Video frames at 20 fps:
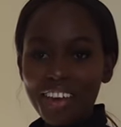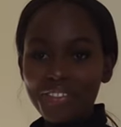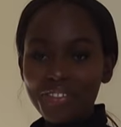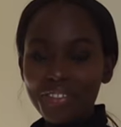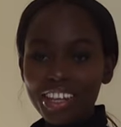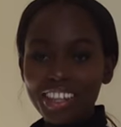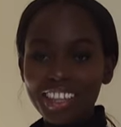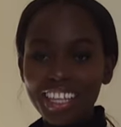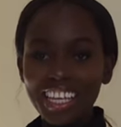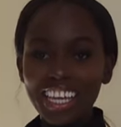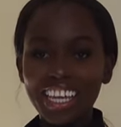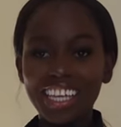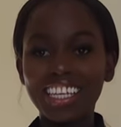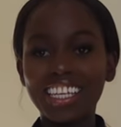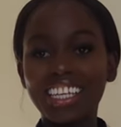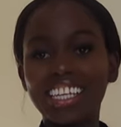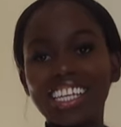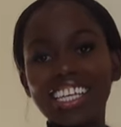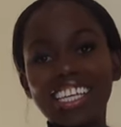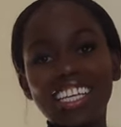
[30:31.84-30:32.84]
everything it
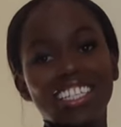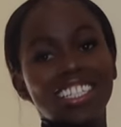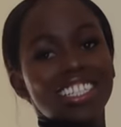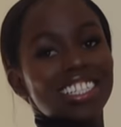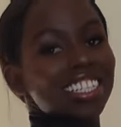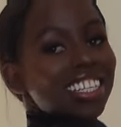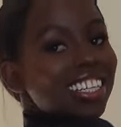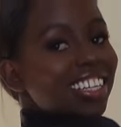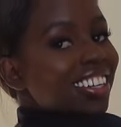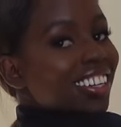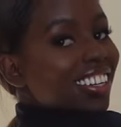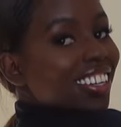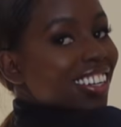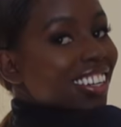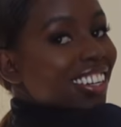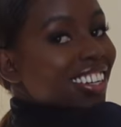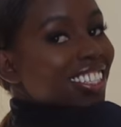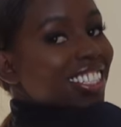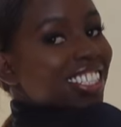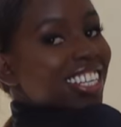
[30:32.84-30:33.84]
needs
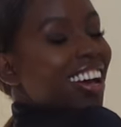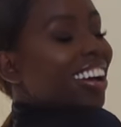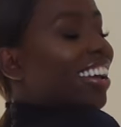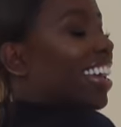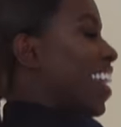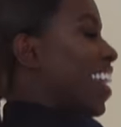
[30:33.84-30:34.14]
to